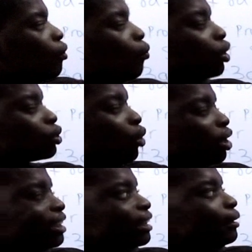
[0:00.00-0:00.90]
was
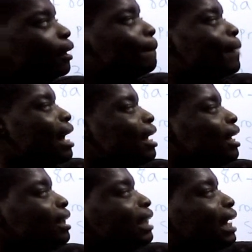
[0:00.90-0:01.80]
gotten by
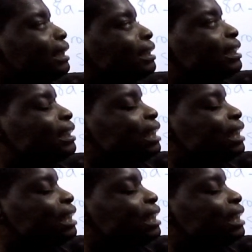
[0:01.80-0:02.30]
a times